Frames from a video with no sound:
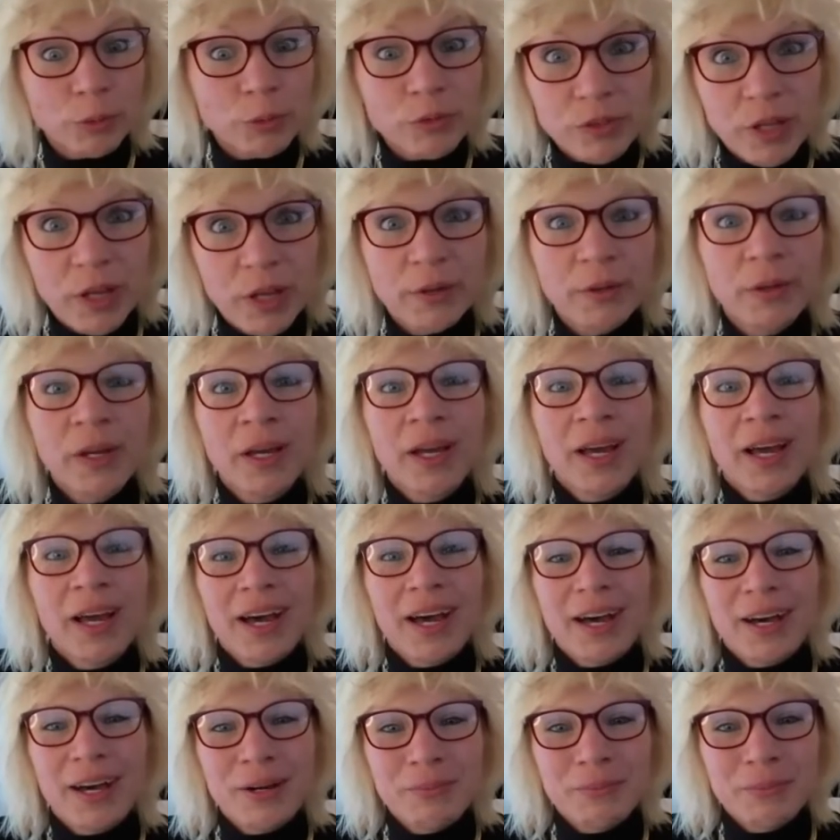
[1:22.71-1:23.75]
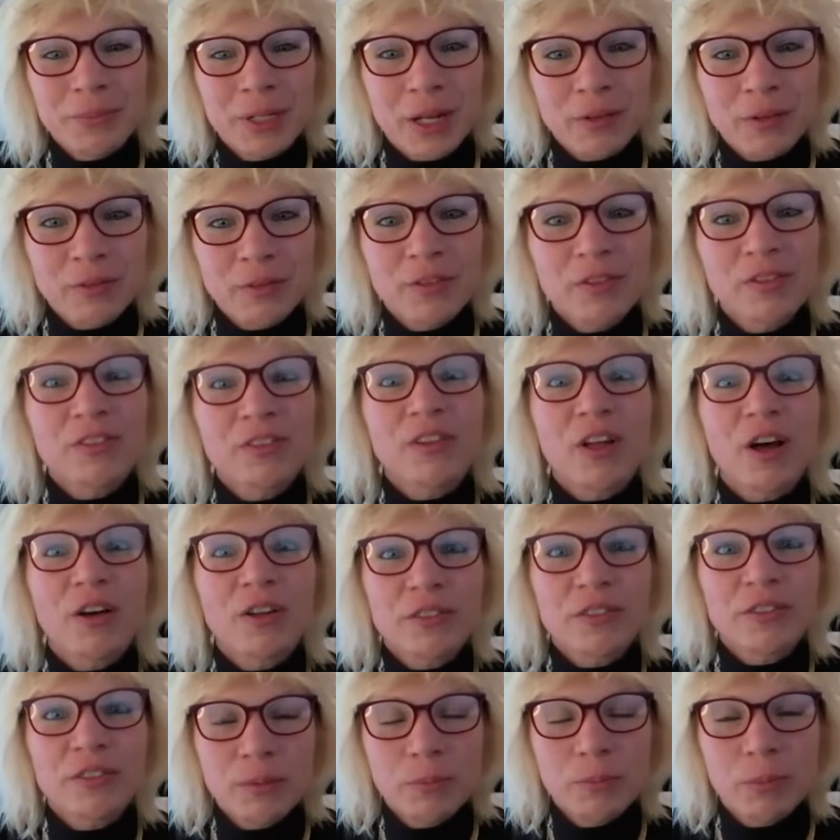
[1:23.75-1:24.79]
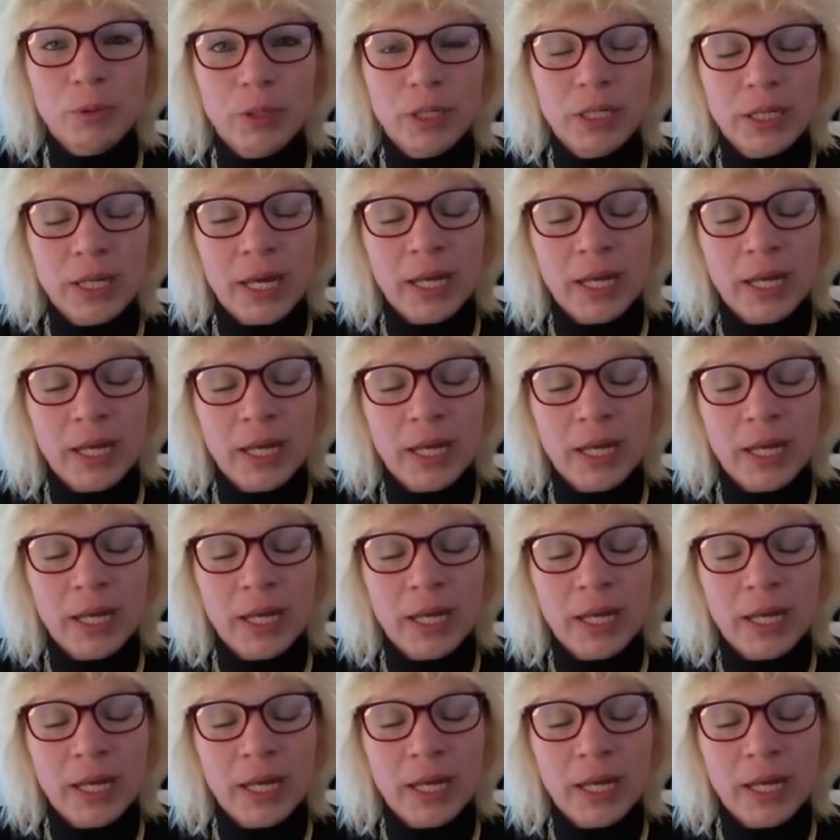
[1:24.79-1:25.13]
So, the starting point.